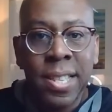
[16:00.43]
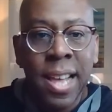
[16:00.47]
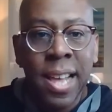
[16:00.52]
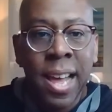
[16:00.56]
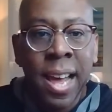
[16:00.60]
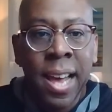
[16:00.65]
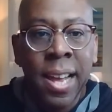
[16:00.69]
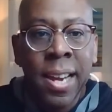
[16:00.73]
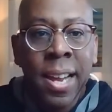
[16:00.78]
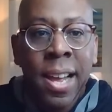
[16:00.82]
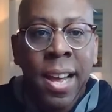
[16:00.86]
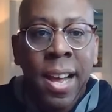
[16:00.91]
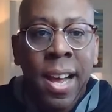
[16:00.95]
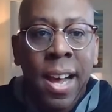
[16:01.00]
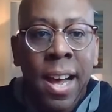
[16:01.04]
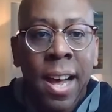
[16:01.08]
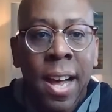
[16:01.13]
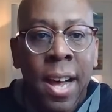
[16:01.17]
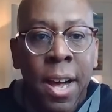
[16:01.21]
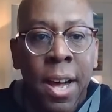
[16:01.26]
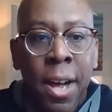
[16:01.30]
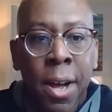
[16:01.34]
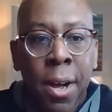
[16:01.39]
that.
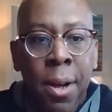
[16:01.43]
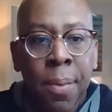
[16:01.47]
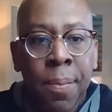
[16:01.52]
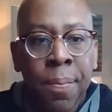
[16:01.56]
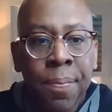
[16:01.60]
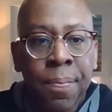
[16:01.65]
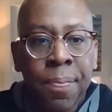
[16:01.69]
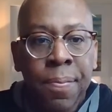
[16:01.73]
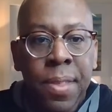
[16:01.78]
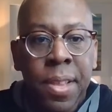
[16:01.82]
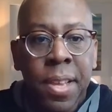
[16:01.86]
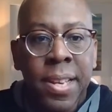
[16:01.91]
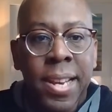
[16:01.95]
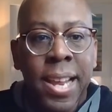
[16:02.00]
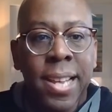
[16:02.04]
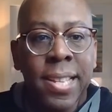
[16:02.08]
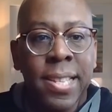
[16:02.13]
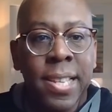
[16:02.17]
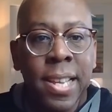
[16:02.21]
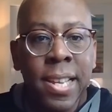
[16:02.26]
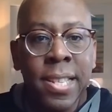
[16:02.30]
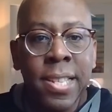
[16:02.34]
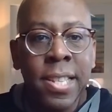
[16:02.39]

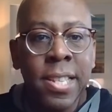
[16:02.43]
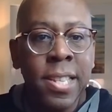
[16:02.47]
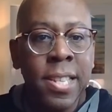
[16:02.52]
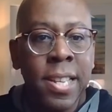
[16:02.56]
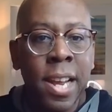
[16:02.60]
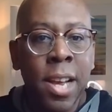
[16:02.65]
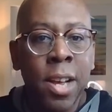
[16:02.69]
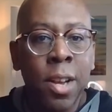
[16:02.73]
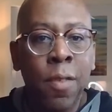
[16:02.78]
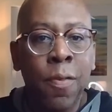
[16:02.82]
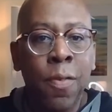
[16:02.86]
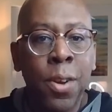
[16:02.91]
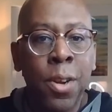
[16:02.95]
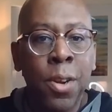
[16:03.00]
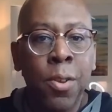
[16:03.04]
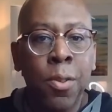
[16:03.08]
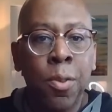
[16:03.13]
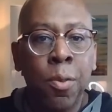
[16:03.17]
Nate says, "Isn't an elephant